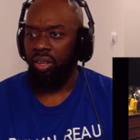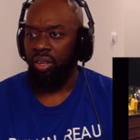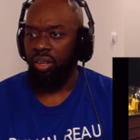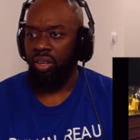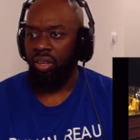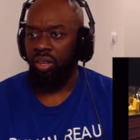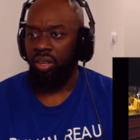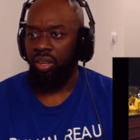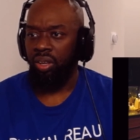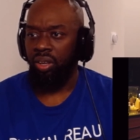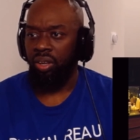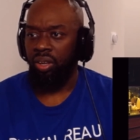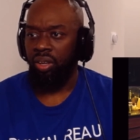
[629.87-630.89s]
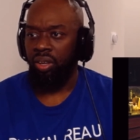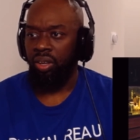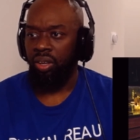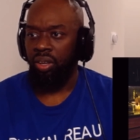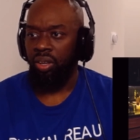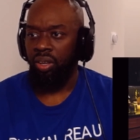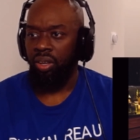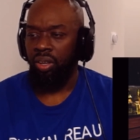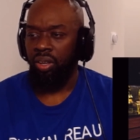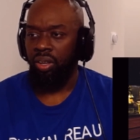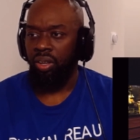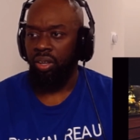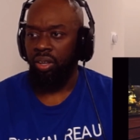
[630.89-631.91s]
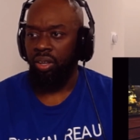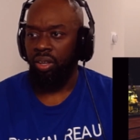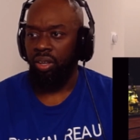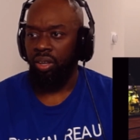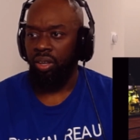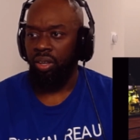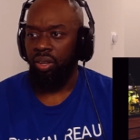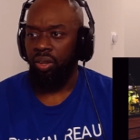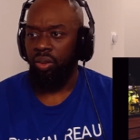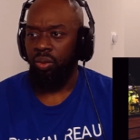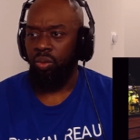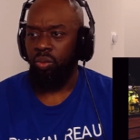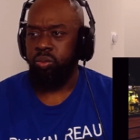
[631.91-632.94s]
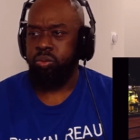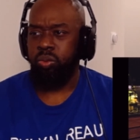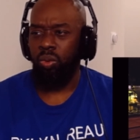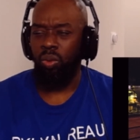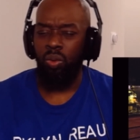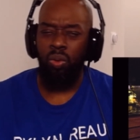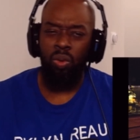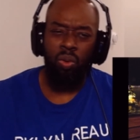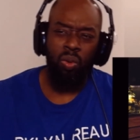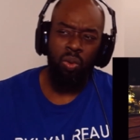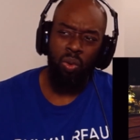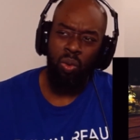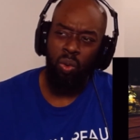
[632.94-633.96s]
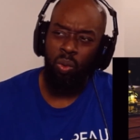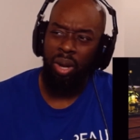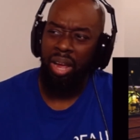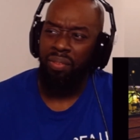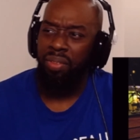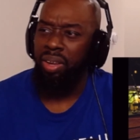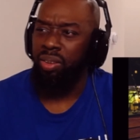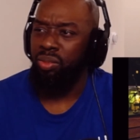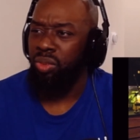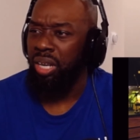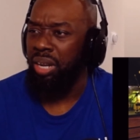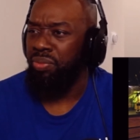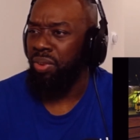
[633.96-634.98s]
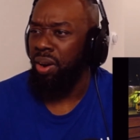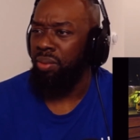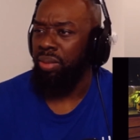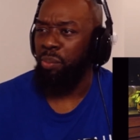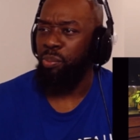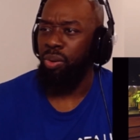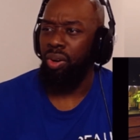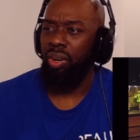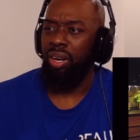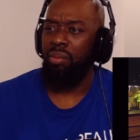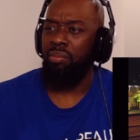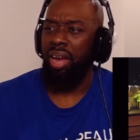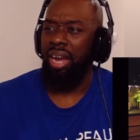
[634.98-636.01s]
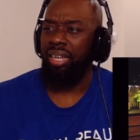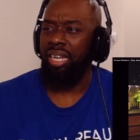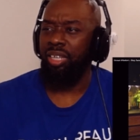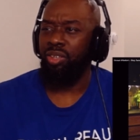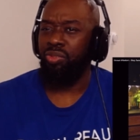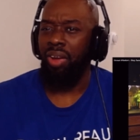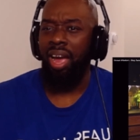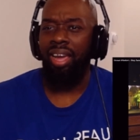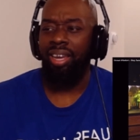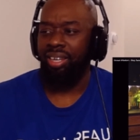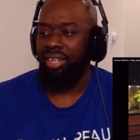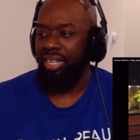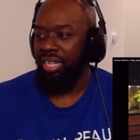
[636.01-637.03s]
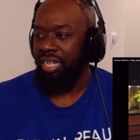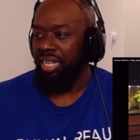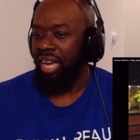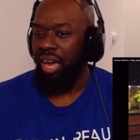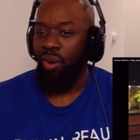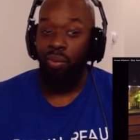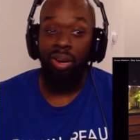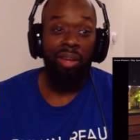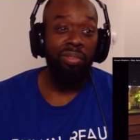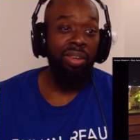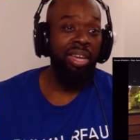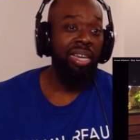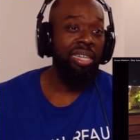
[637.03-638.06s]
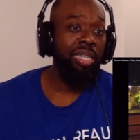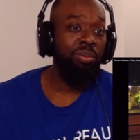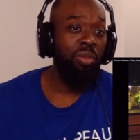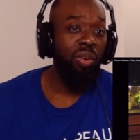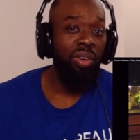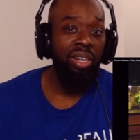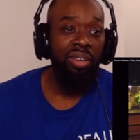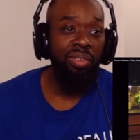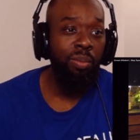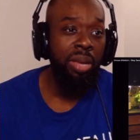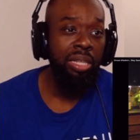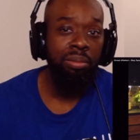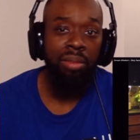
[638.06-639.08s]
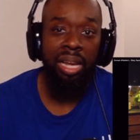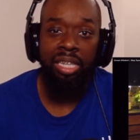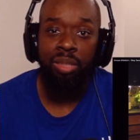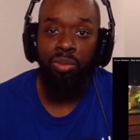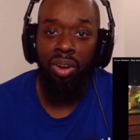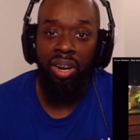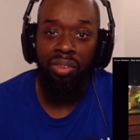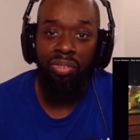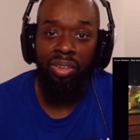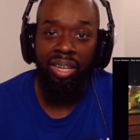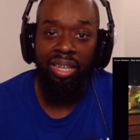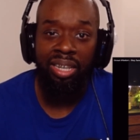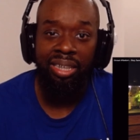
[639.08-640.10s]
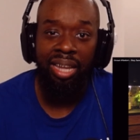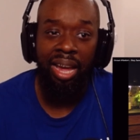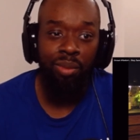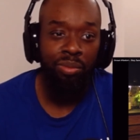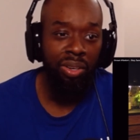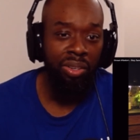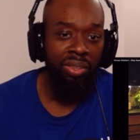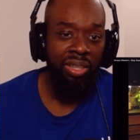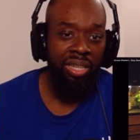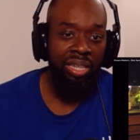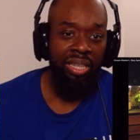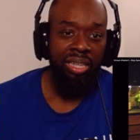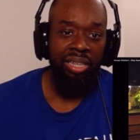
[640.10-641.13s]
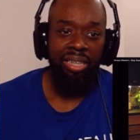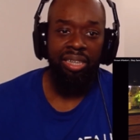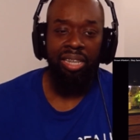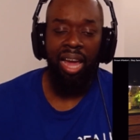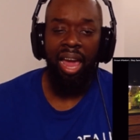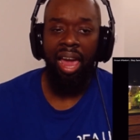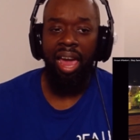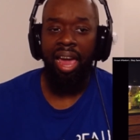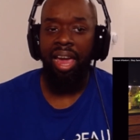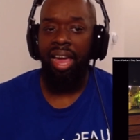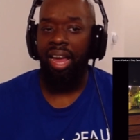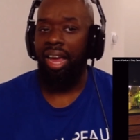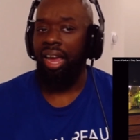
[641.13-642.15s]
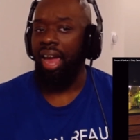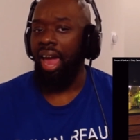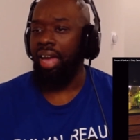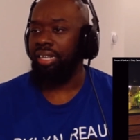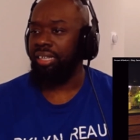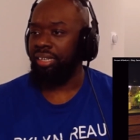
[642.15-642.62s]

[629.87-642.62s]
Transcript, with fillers: glitch in the stars, forever removed. Ooh, whatever reverb they put on the mic, that's fire. And whatever he's smoking, if it makes him that smart, I fucking need that, bro. Jeez.